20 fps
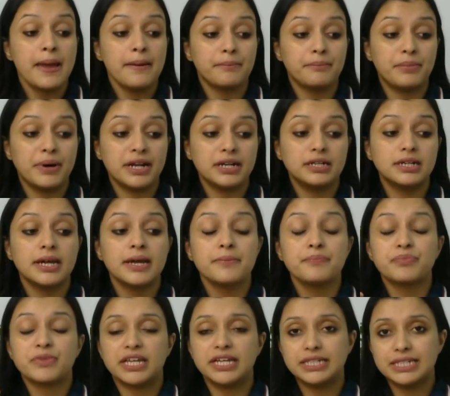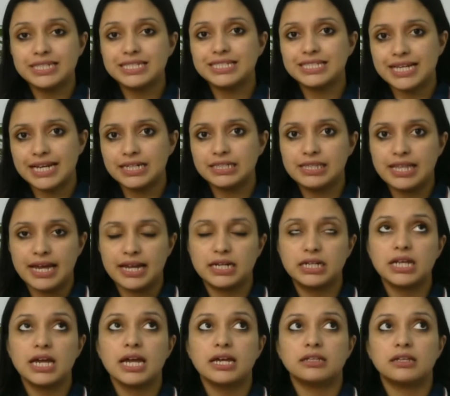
But it is said that